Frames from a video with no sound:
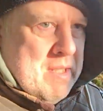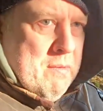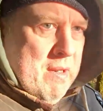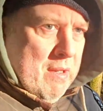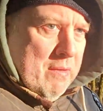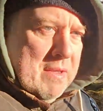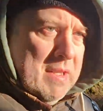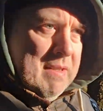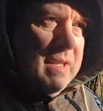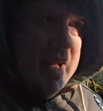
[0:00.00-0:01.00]
quite a lot of
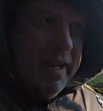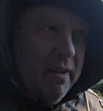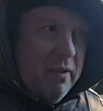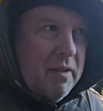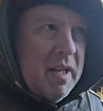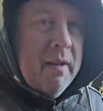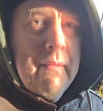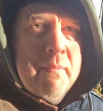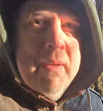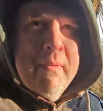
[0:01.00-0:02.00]
tech I've got to take
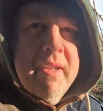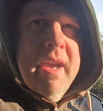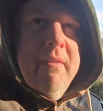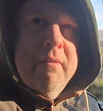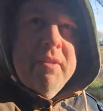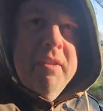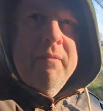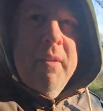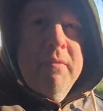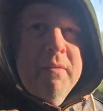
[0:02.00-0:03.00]
with me. But now, obviously,
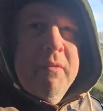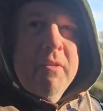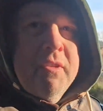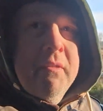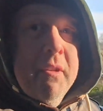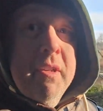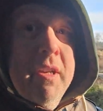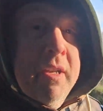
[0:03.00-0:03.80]
phones have got so good.